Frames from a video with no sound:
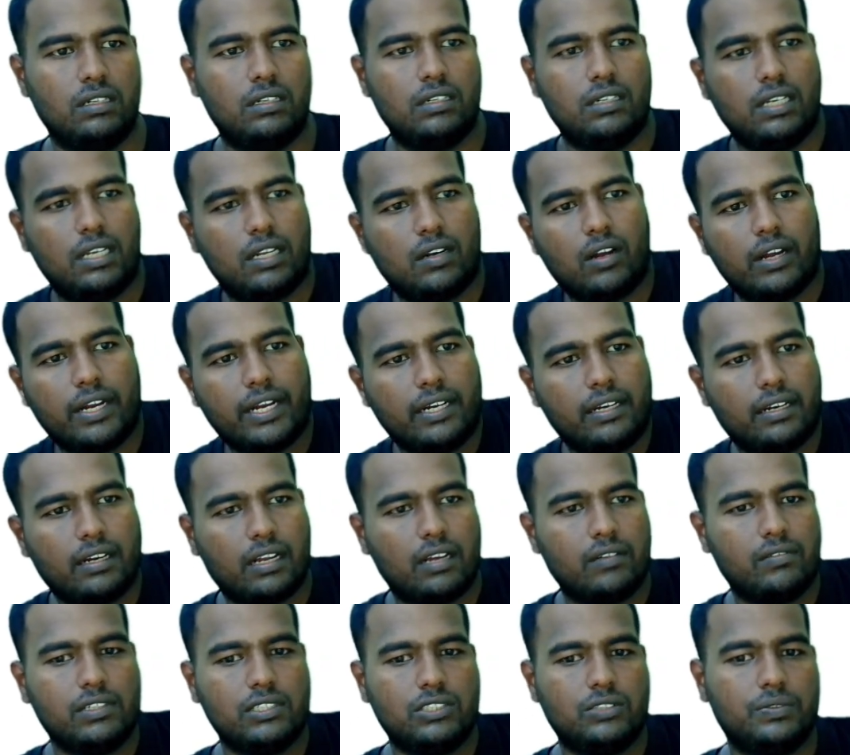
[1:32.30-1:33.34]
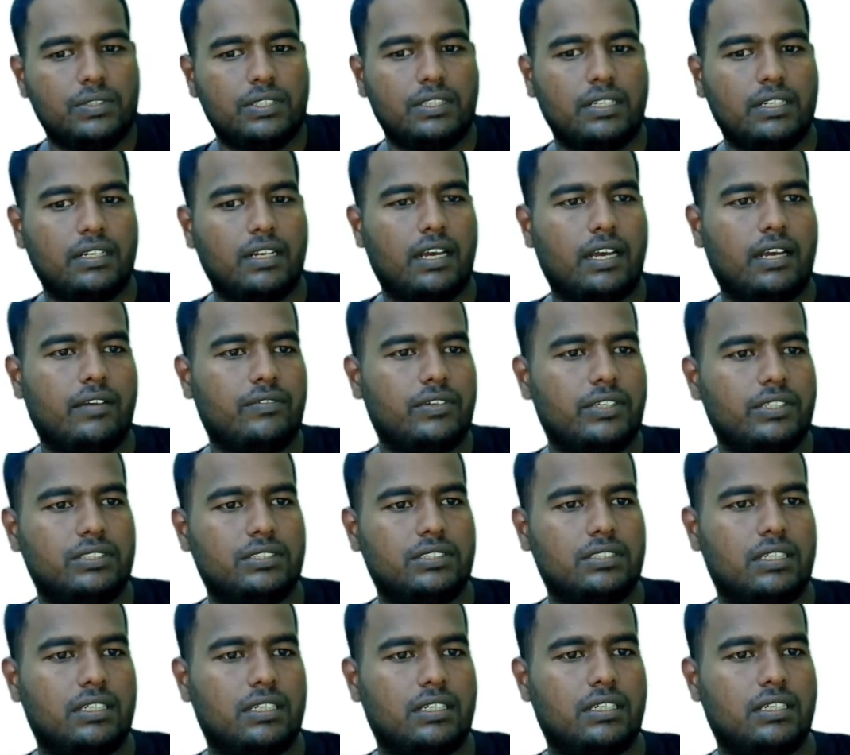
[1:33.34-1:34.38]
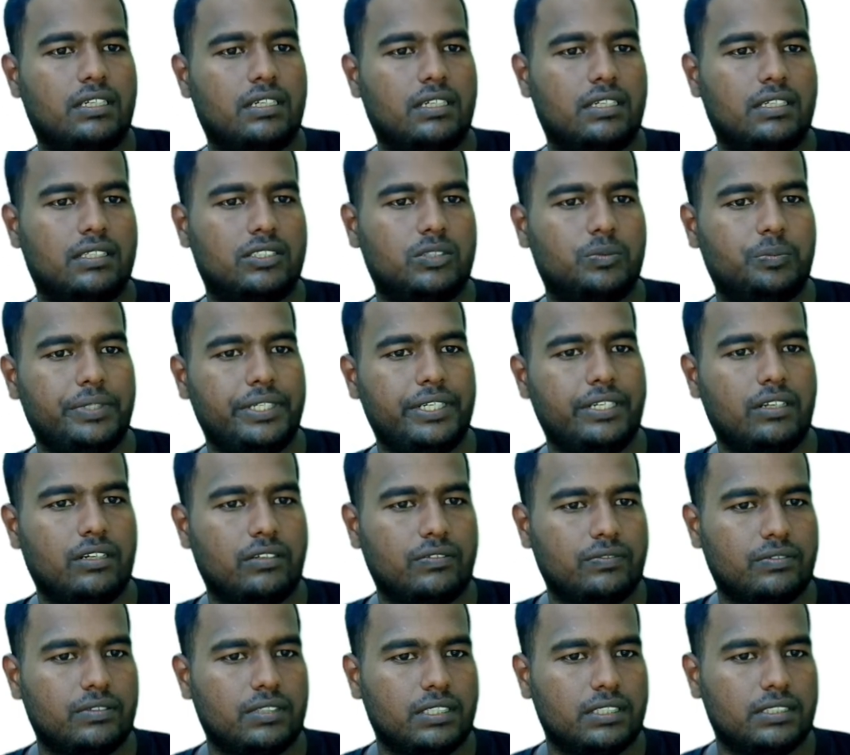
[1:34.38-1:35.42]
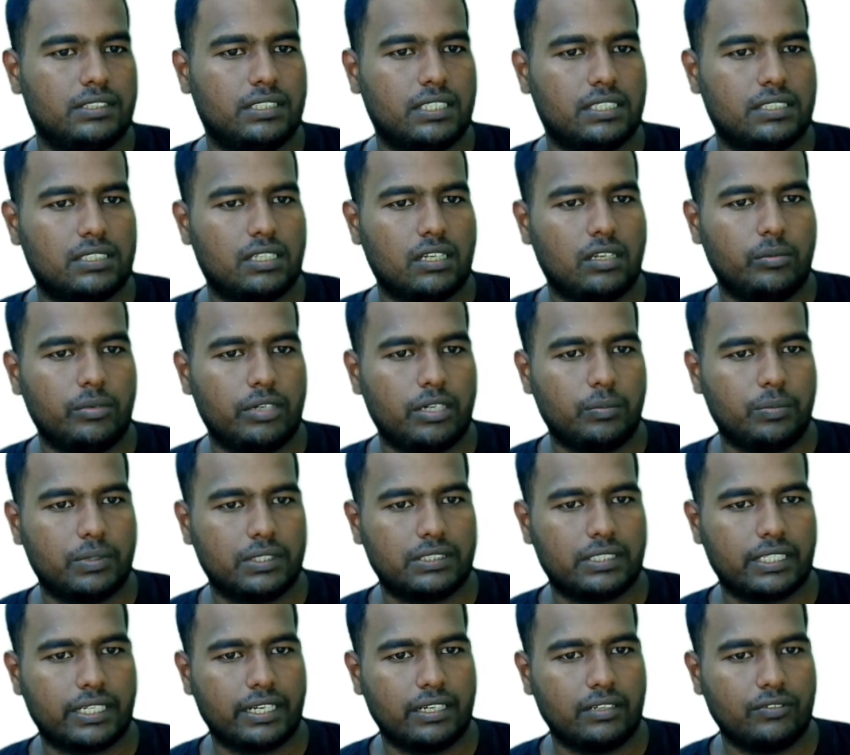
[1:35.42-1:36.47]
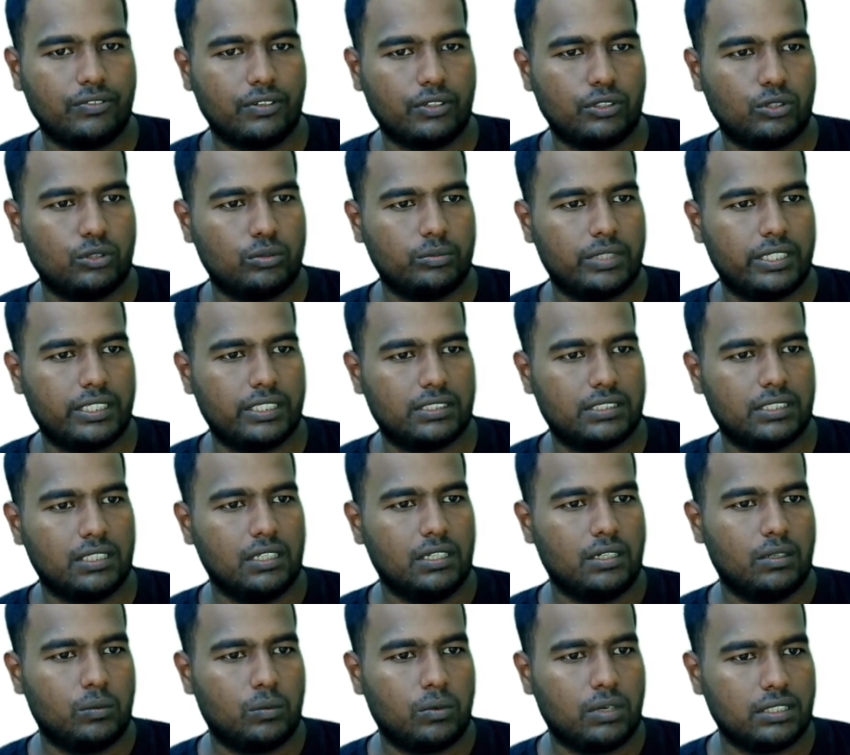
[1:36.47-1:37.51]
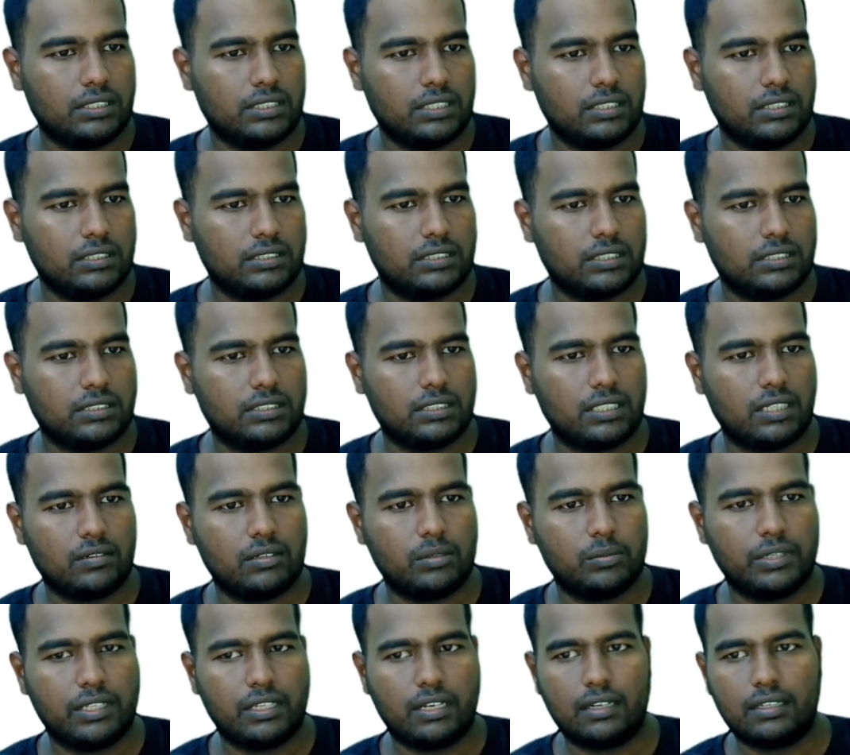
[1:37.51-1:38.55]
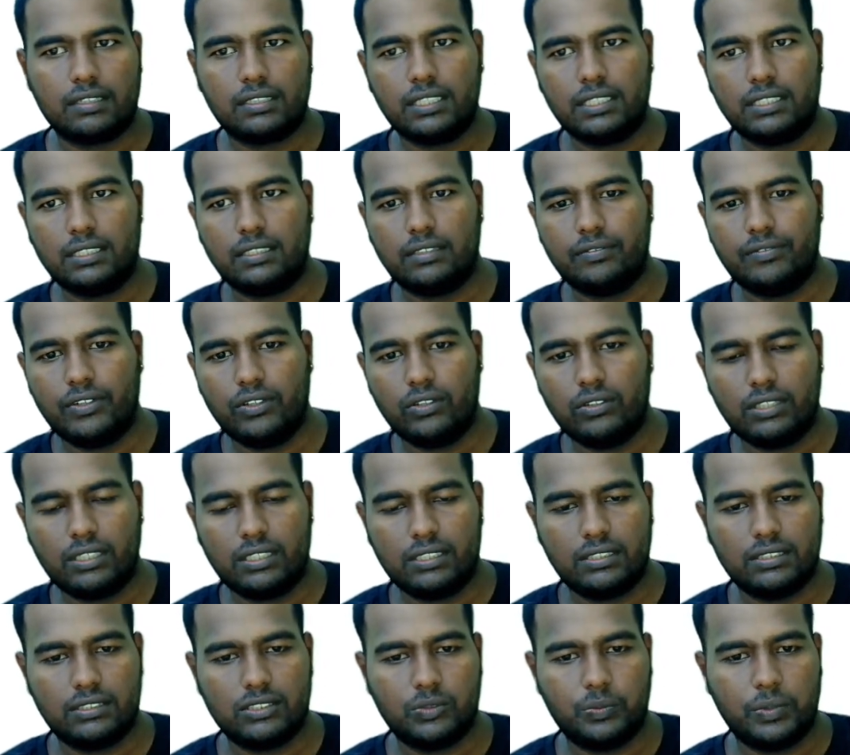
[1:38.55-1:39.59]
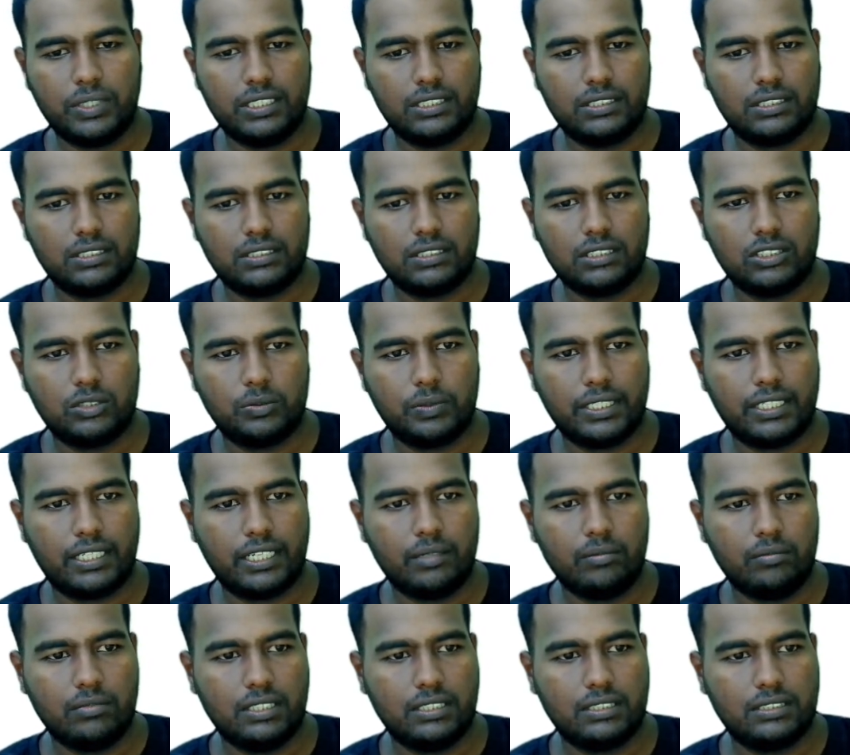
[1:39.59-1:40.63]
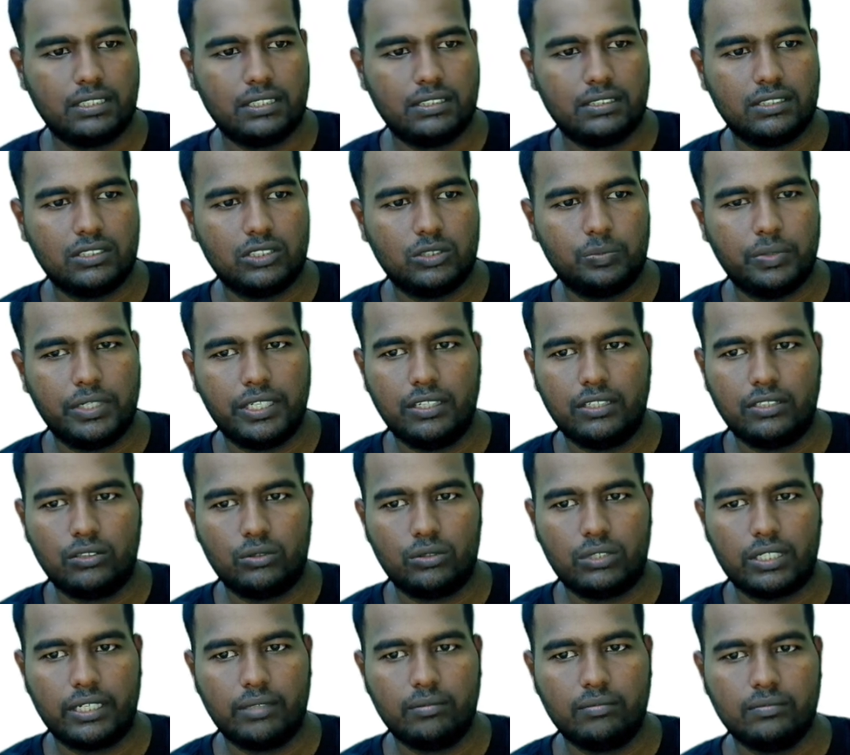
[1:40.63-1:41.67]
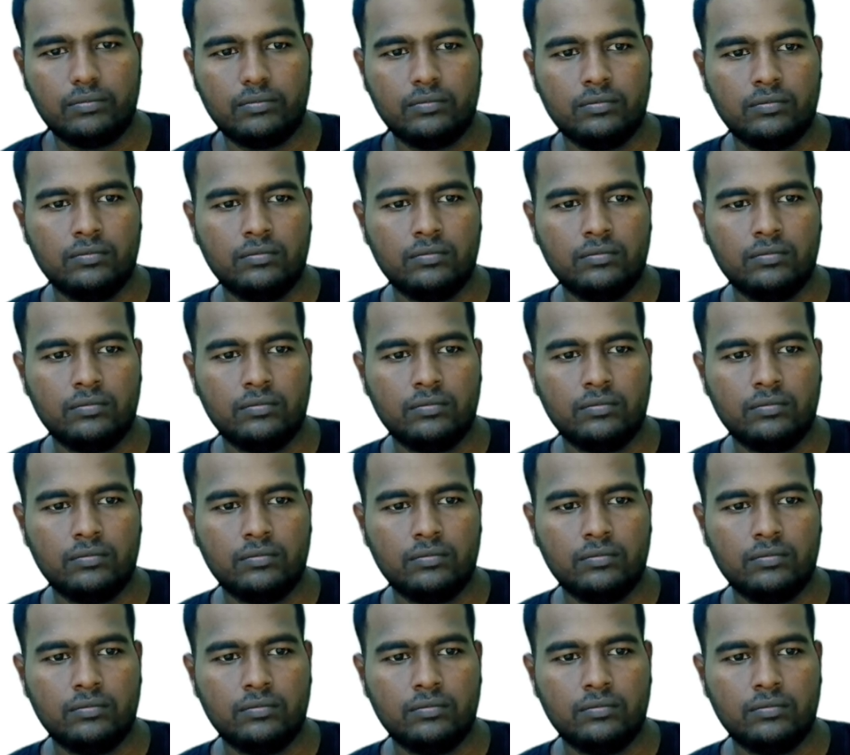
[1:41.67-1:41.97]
A rocket travels with an average speed of 6 km per second for 2 minutes. What's the distance traveled by the rocket? We know that speed is distance by time. Distance is speed into time.